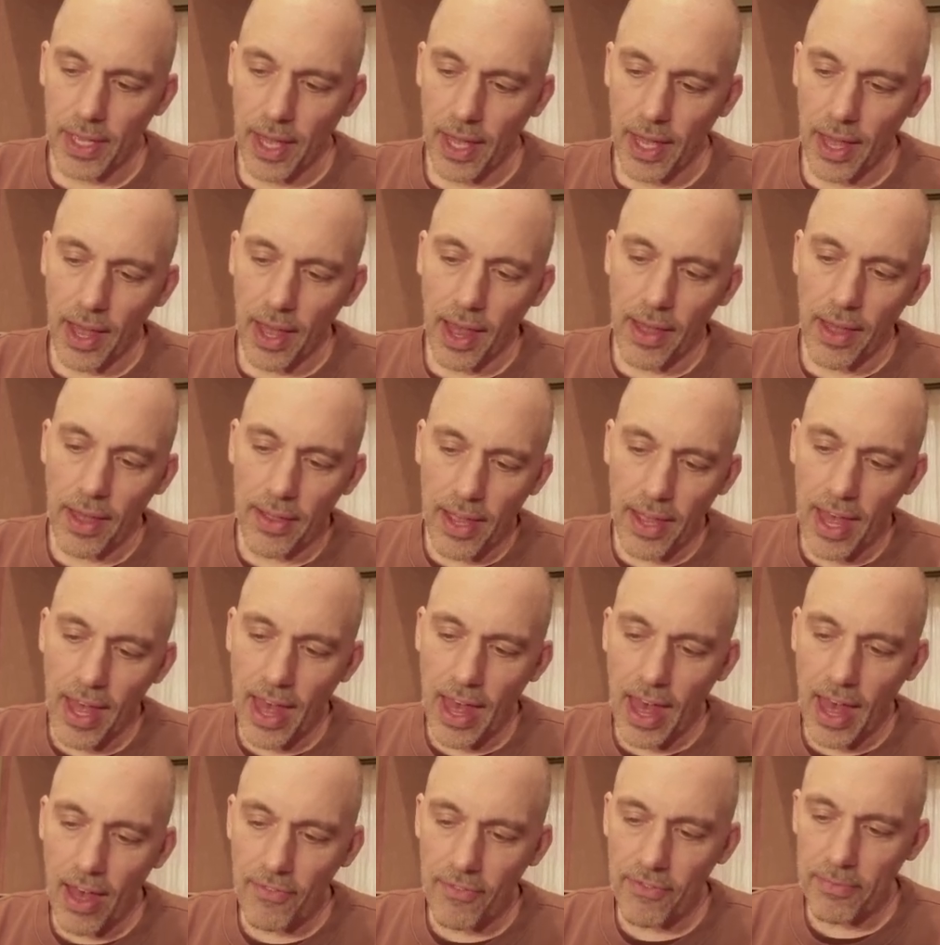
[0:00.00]
I
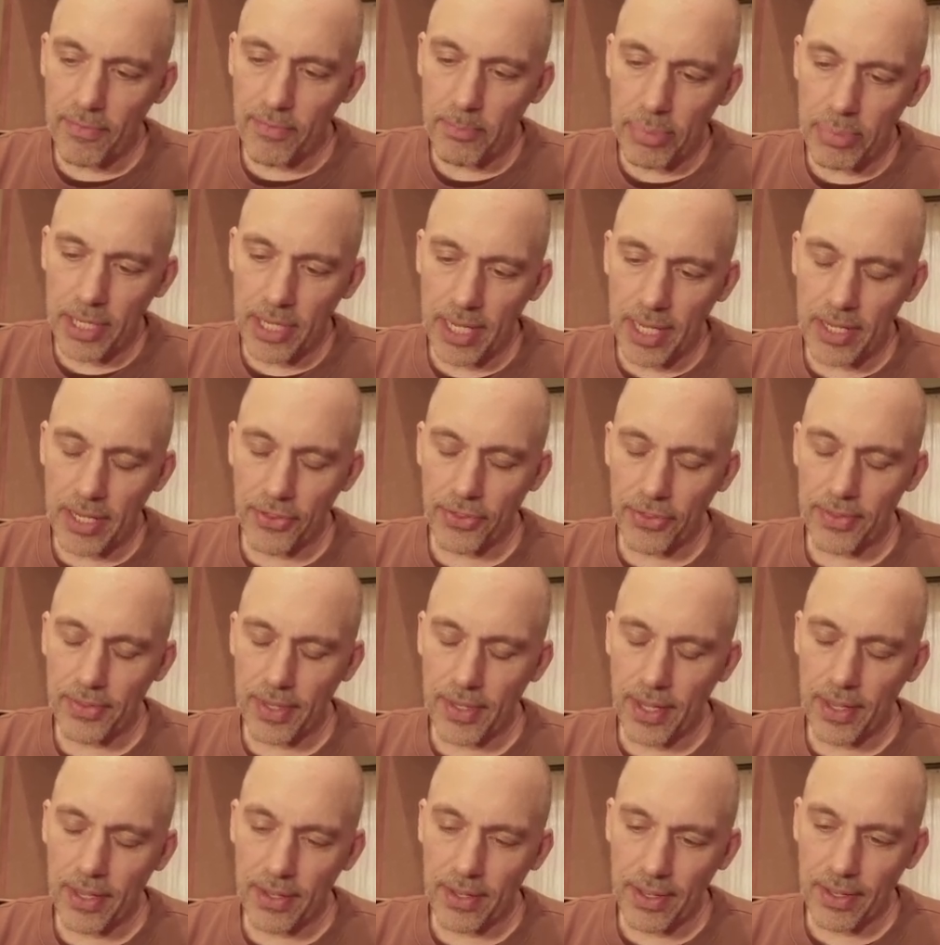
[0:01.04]
have been
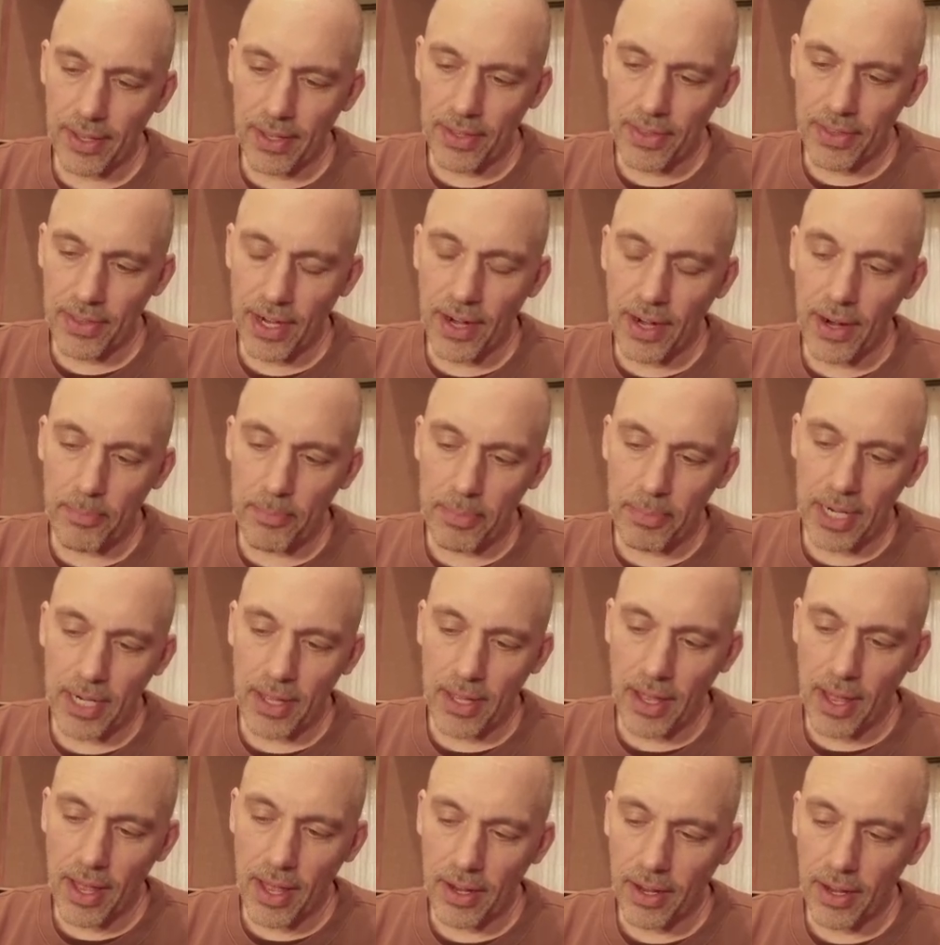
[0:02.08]
there have been
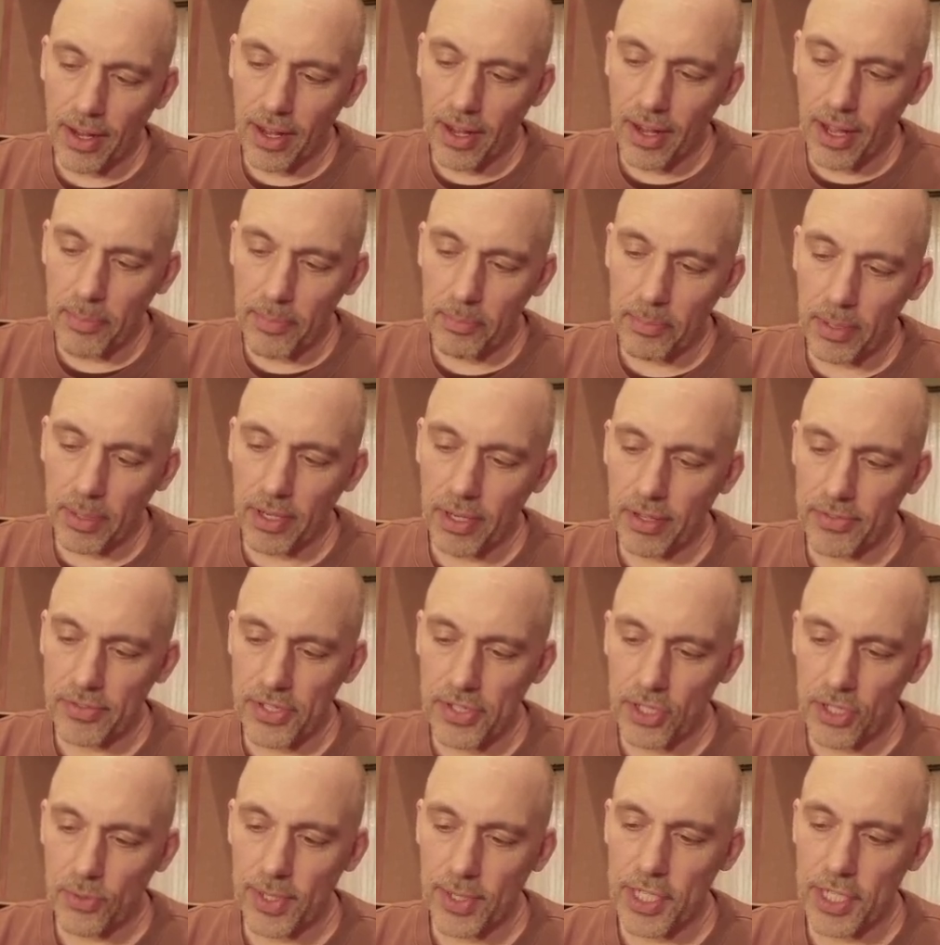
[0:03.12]
a couple of
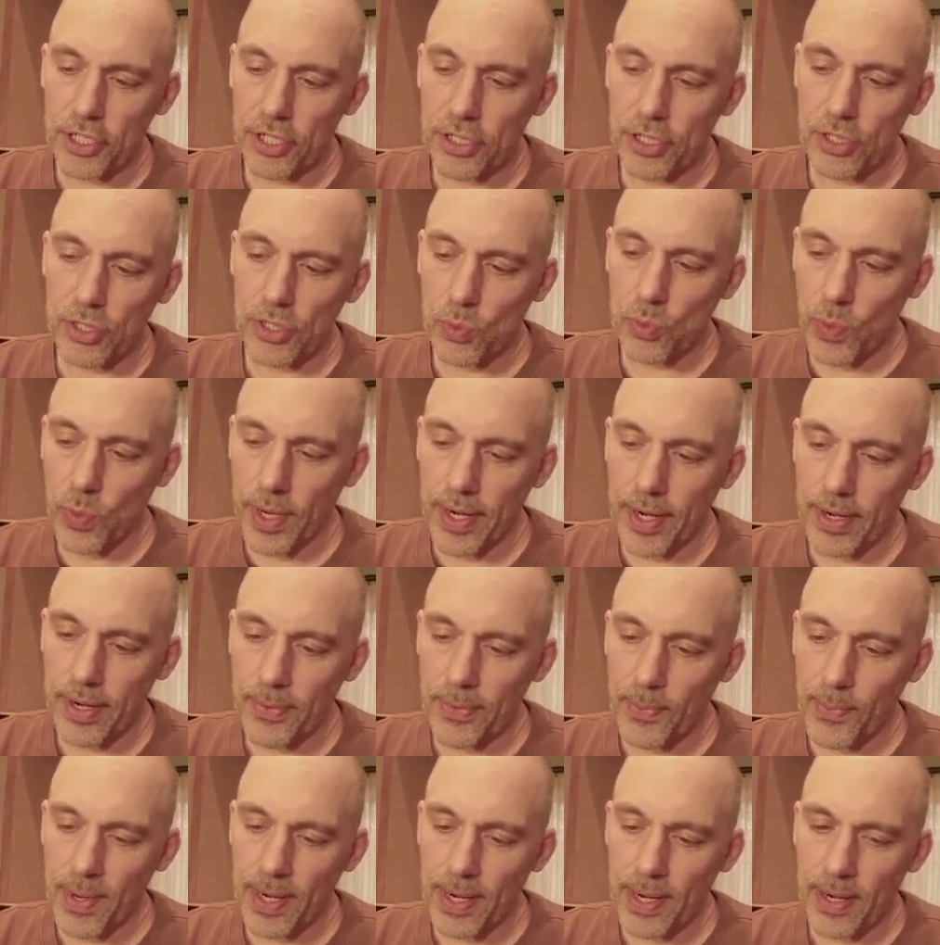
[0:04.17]
situations
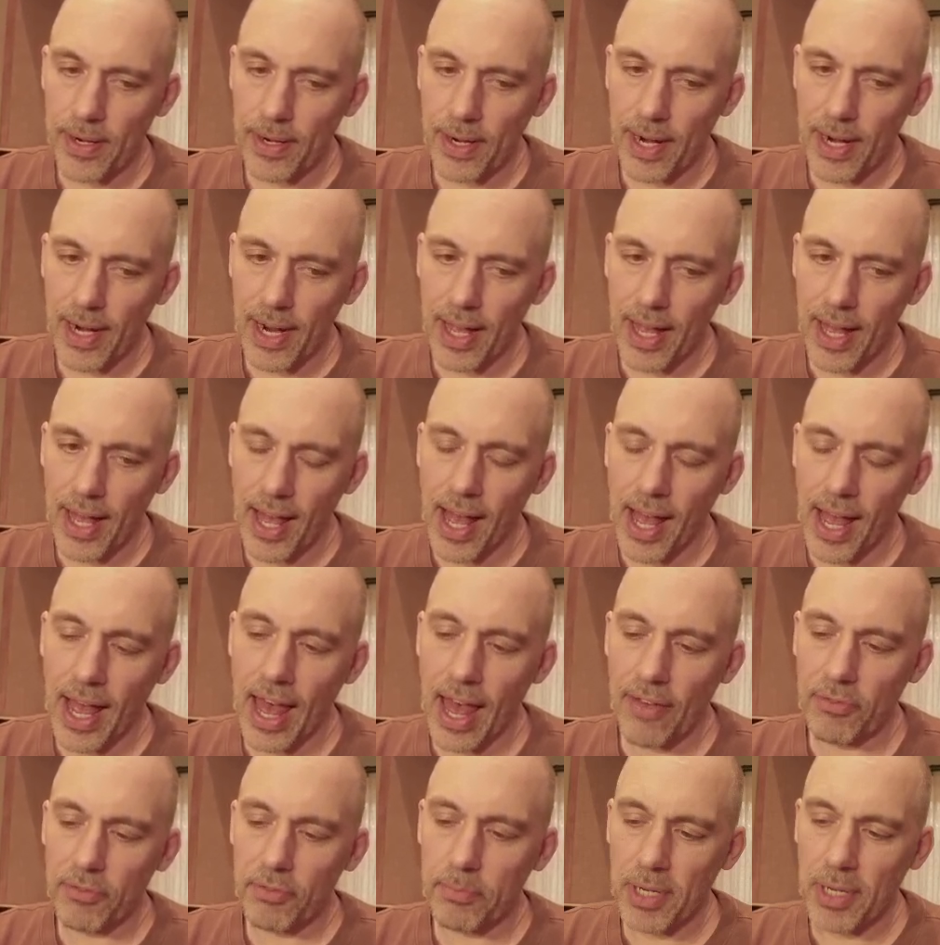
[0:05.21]
where I
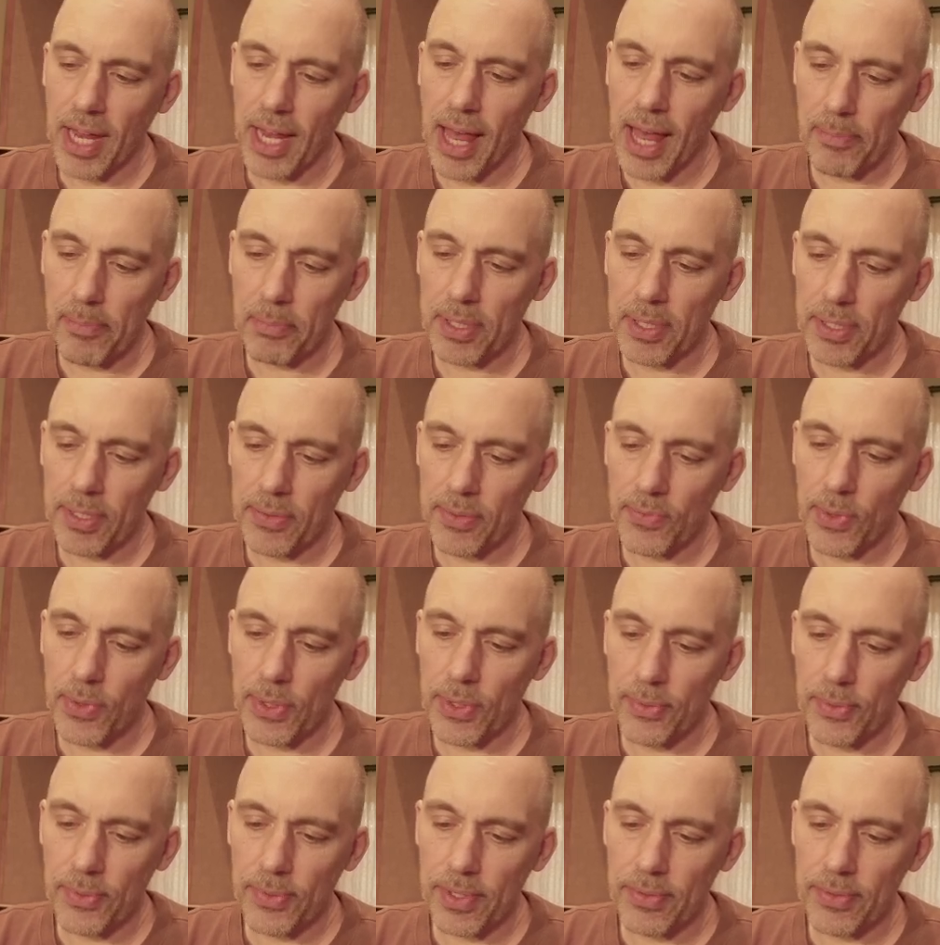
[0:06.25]
haven't been happy with
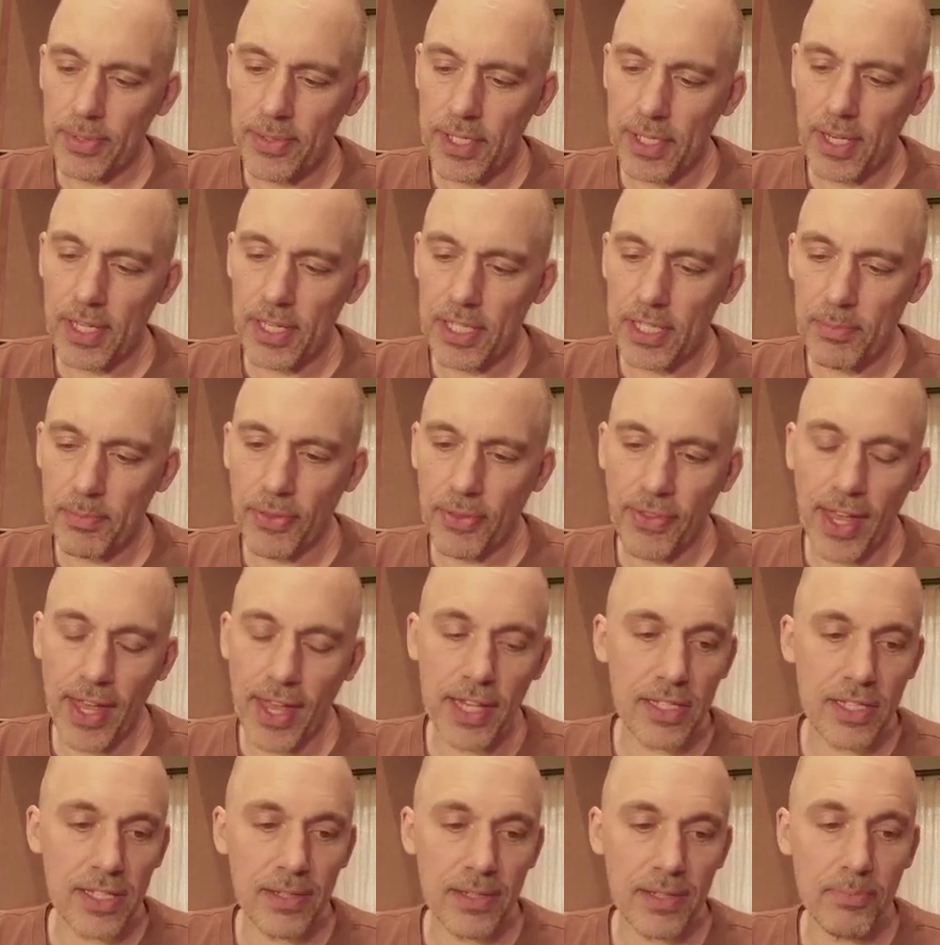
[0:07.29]
the results, but
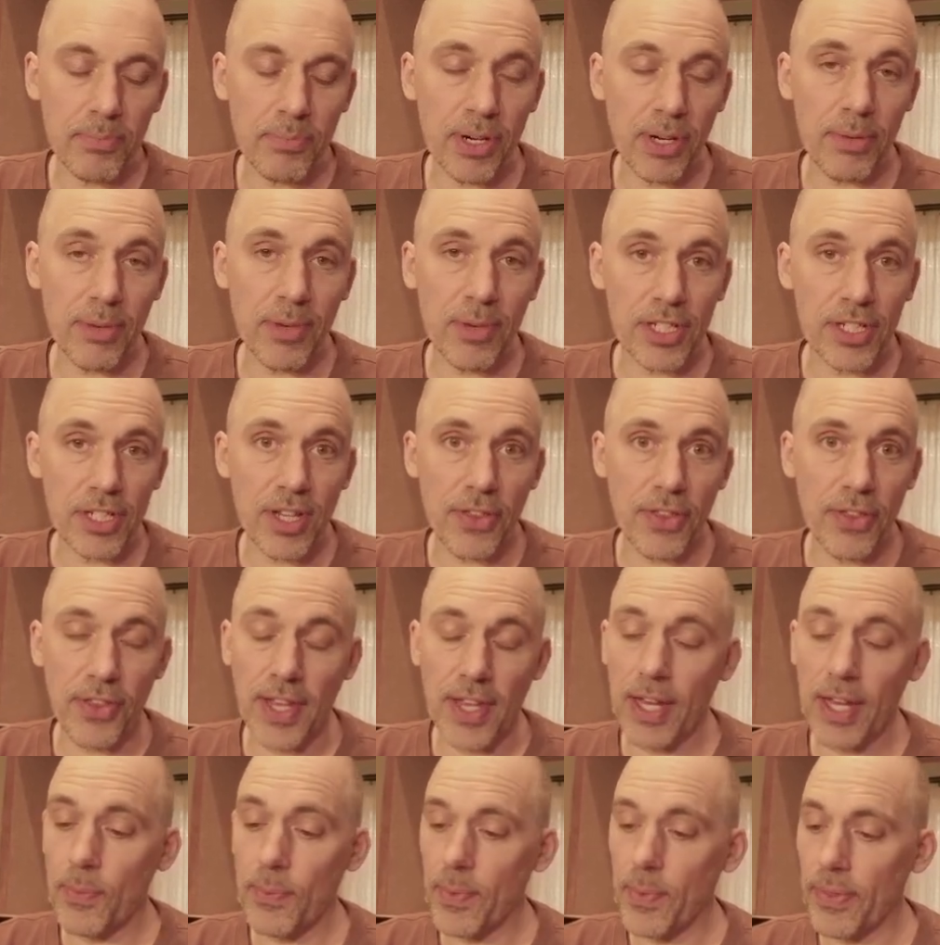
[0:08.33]
that's pretty much the
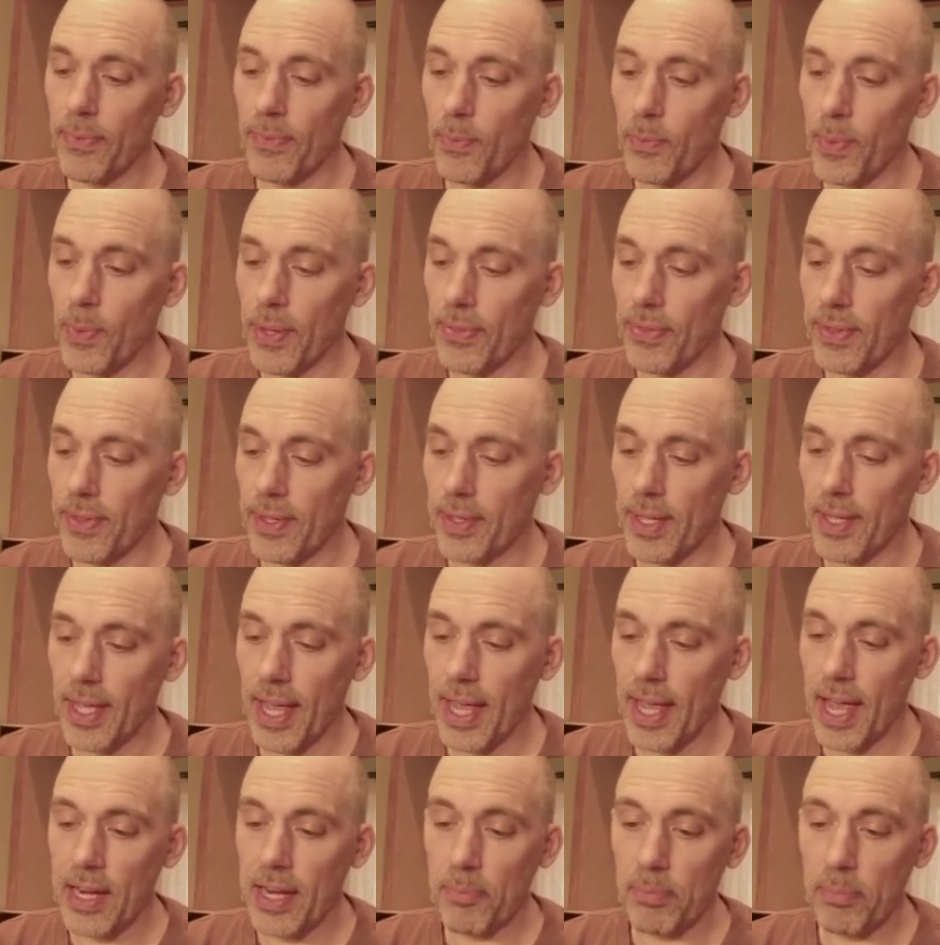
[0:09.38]
thing with
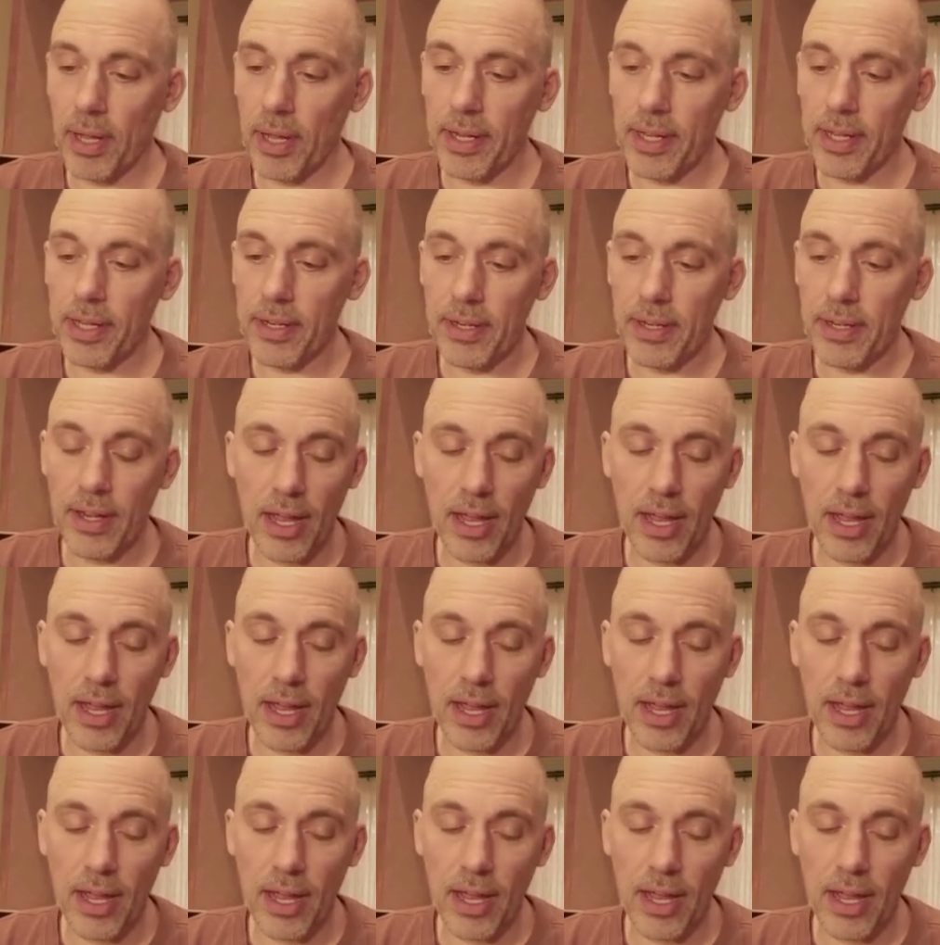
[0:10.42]
any plugin.